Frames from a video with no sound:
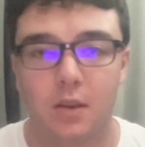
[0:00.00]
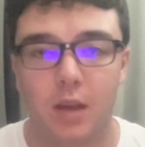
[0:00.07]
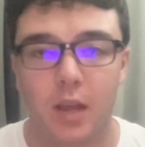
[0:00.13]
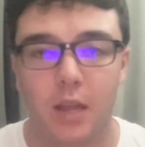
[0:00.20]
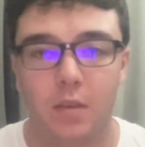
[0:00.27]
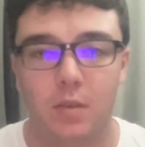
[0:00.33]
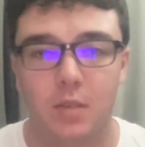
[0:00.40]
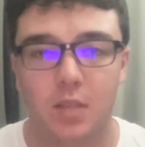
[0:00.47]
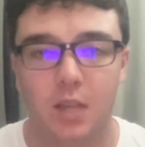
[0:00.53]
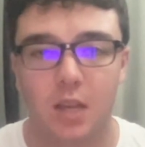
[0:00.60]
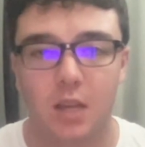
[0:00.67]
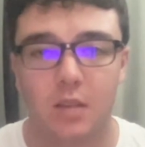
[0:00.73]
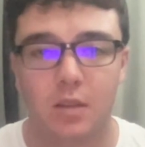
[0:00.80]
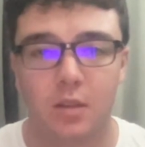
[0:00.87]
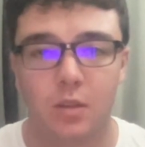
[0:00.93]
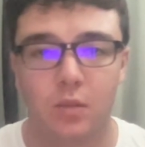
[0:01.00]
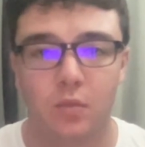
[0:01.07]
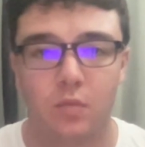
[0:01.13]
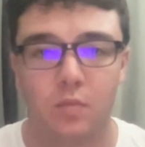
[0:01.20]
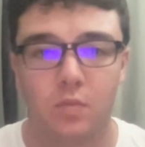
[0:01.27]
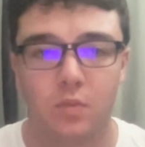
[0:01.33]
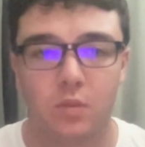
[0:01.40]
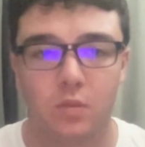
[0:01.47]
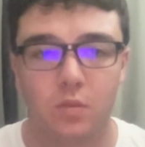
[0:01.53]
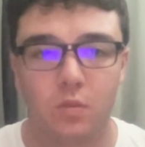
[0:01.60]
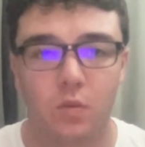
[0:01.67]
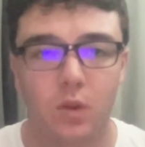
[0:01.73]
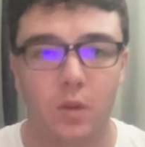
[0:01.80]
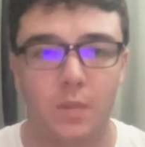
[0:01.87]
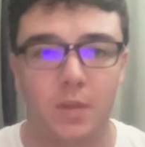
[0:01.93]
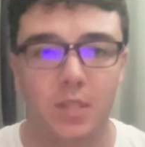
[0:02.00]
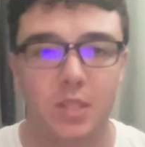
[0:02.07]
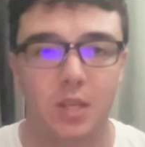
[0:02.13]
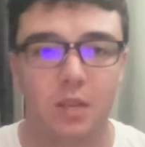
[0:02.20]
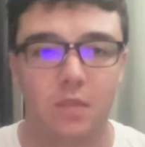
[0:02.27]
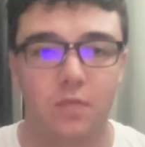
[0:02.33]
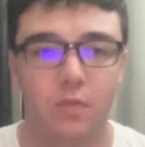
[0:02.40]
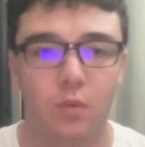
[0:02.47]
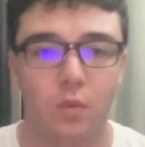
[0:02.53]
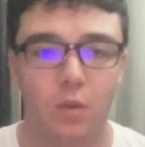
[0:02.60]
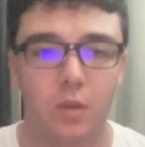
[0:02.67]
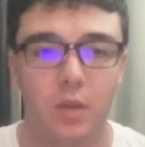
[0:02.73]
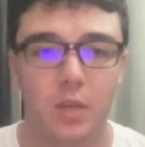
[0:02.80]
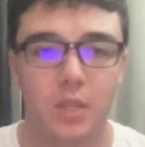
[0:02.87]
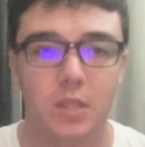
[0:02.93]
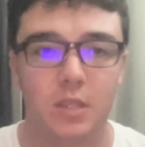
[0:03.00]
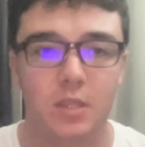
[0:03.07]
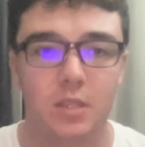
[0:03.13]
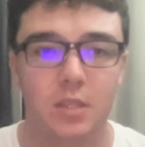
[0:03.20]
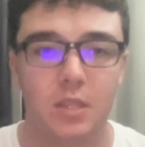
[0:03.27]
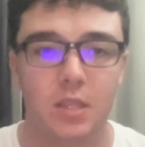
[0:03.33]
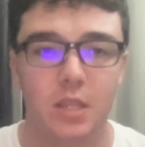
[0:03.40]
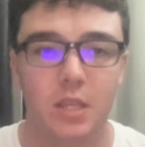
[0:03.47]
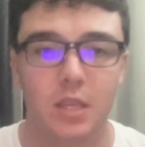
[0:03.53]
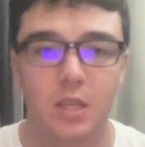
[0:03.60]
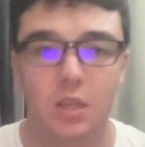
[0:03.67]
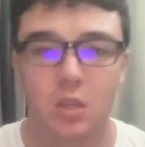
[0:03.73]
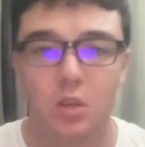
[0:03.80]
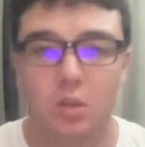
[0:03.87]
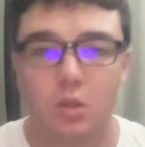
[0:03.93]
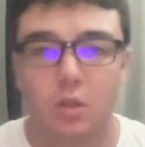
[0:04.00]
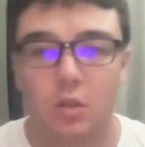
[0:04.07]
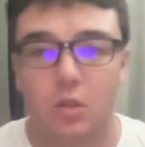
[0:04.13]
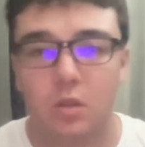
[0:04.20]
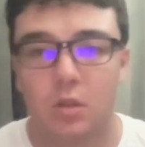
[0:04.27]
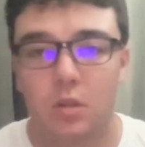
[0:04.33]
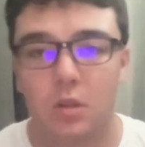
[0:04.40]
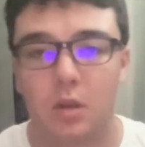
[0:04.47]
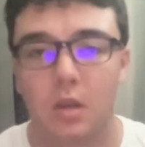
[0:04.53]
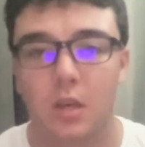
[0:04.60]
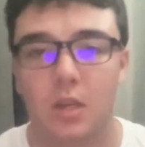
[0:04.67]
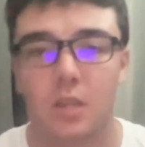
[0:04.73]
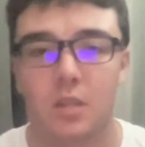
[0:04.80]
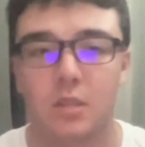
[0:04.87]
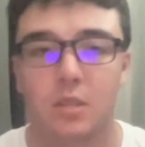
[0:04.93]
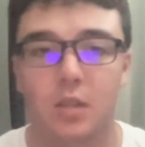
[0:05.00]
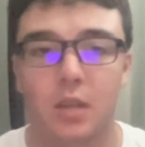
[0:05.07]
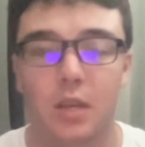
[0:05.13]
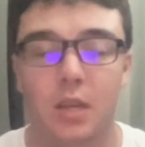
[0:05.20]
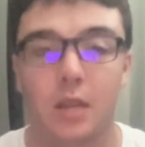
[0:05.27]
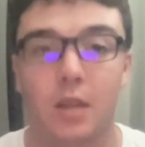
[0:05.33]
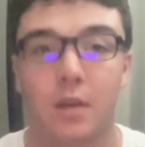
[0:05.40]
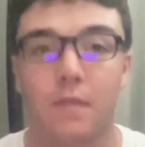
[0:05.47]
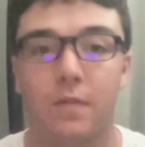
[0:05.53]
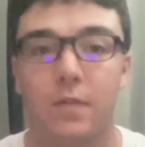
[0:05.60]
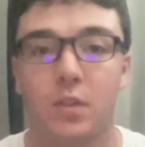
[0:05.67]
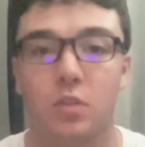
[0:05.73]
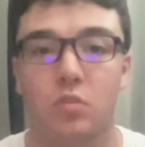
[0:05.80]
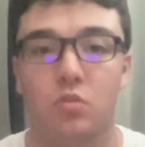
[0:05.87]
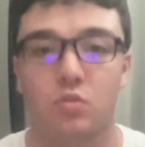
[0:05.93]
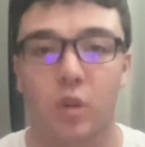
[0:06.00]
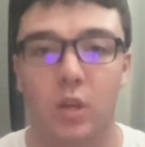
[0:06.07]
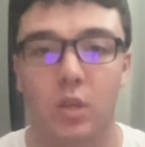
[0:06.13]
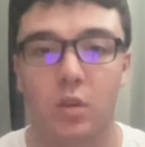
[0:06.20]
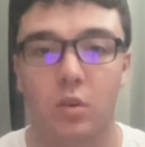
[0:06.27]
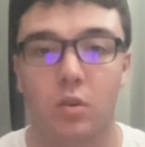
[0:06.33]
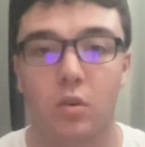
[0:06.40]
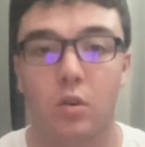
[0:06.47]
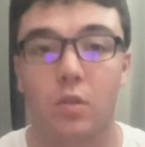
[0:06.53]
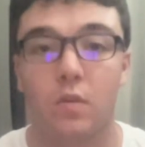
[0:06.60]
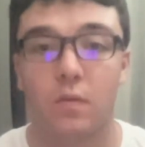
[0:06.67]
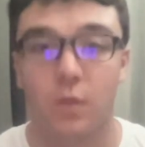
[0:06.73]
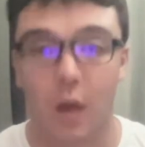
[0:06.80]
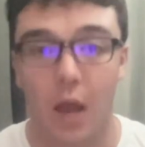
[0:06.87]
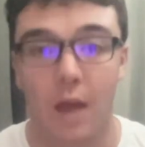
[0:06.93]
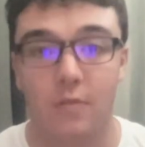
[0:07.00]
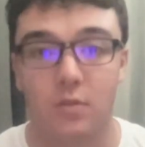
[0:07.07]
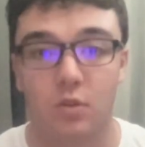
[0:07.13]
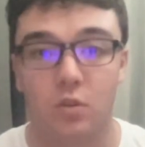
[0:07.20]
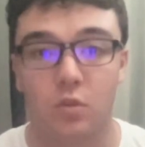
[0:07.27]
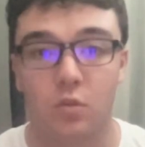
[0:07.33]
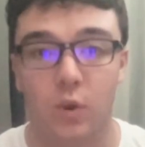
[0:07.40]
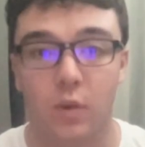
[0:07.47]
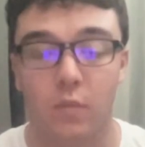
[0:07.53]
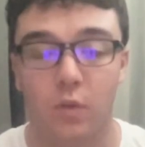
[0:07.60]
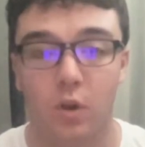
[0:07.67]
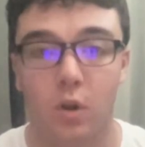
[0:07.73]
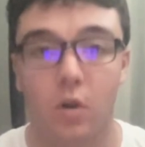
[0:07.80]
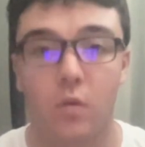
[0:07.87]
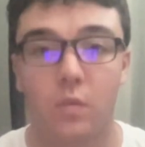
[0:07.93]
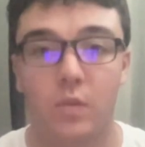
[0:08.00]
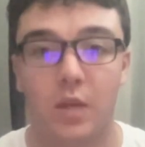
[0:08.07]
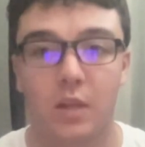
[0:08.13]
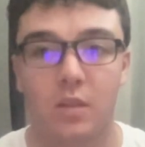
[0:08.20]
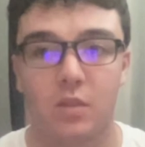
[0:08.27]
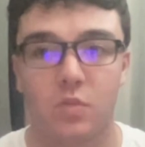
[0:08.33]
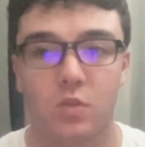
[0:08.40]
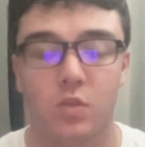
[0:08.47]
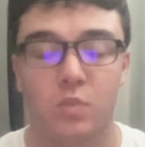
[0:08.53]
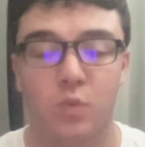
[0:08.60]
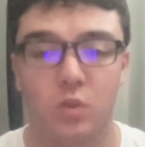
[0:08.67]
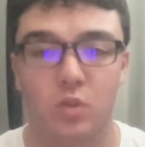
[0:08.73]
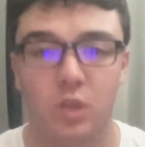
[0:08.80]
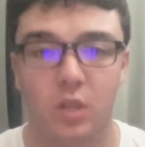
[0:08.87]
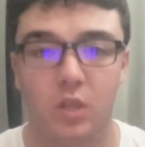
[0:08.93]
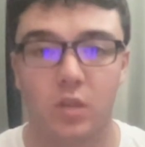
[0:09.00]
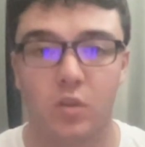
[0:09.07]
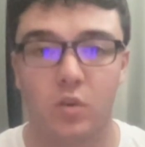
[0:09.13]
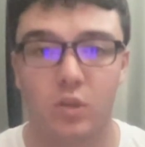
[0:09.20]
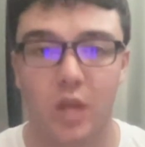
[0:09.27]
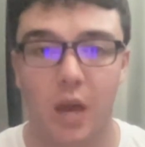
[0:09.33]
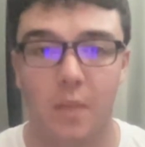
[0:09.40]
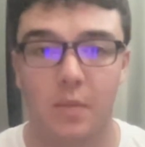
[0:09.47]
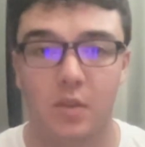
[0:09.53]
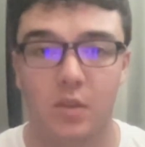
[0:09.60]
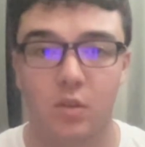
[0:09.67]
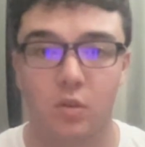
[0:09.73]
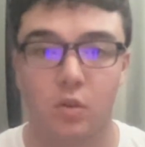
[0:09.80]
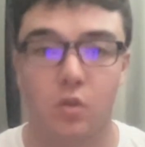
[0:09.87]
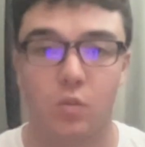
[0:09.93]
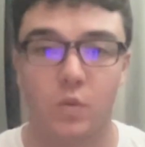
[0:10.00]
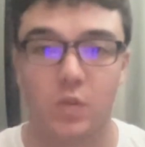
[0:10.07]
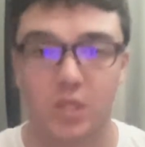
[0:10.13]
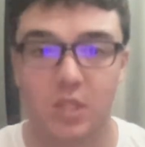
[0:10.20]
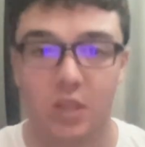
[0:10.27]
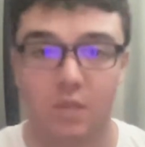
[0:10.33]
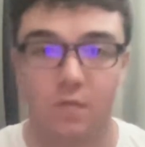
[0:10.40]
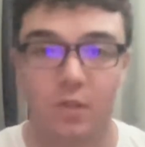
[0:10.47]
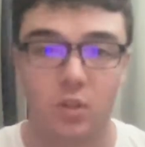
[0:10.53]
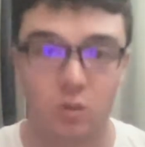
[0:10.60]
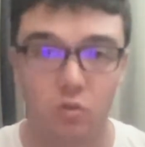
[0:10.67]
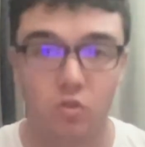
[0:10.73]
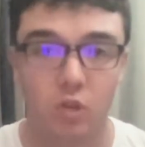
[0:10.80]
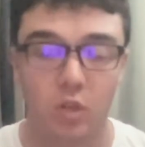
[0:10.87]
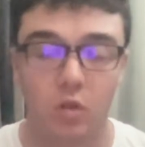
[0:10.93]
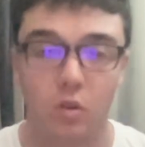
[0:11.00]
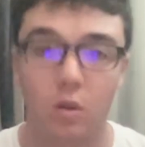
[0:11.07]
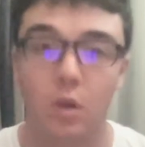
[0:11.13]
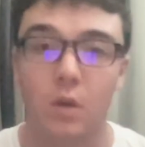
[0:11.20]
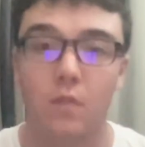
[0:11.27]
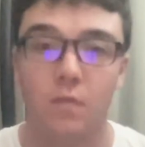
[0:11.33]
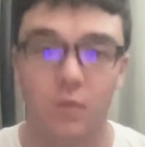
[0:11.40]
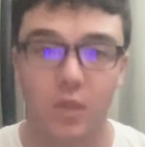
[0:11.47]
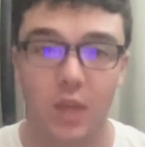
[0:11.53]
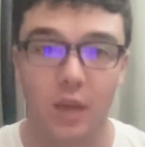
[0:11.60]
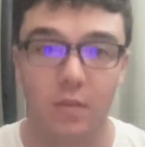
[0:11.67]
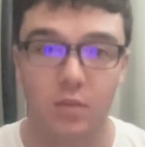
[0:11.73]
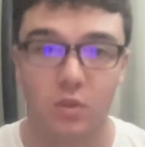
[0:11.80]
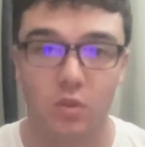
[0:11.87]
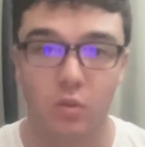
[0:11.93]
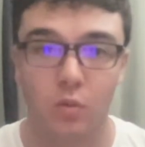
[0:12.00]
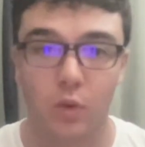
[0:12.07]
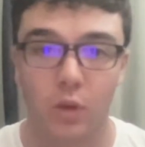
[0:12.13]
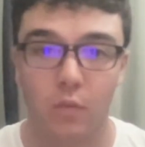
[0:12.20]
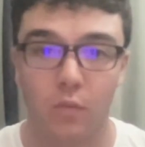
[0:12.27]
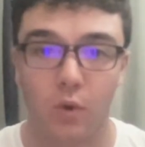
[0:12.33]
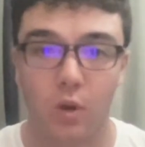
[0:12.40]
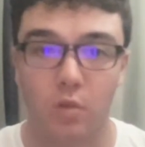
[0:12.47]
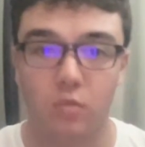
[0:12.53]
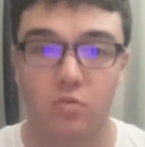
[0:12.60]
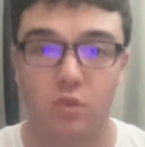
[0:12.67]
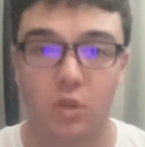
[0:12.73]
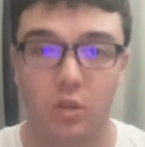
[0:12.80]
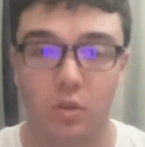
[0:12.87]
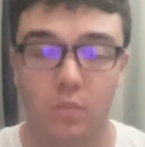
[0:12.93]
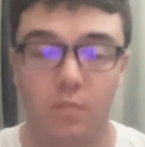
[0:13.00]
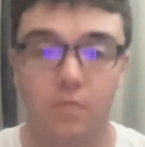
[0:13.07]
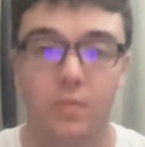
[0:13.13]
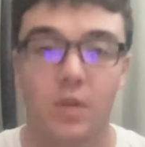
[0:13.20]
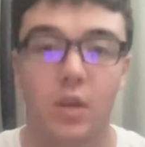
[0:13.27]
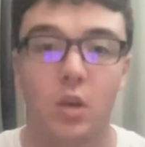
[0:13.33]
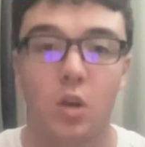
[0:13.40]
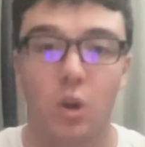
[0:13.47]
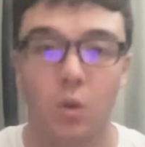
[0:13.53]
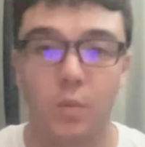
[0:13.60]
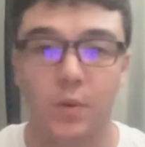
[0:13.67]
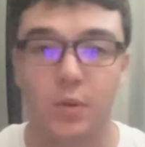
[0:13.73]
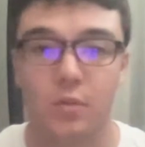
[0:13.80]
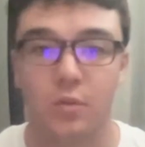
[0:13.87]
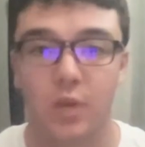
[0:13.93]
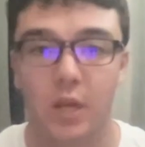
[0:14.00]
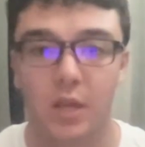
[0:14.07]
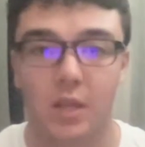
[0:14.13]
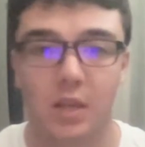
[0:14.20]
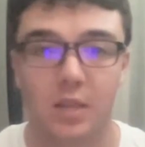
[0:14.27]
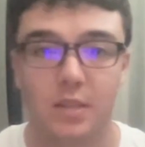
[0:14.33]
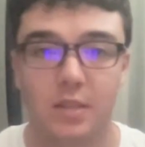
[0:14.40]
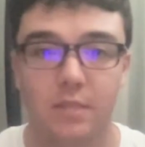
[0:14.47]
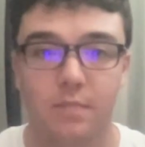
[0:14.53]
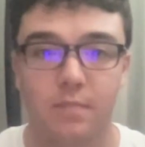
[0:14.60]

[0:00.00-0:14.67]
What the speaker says: Anyways, another one I'm excited for is the is an official trailer for Avatar The Way of Water. That, this one is most likely going to happen. They're going to release an official trailer for the Avatar The Way of Water trailer. Hope we do get that.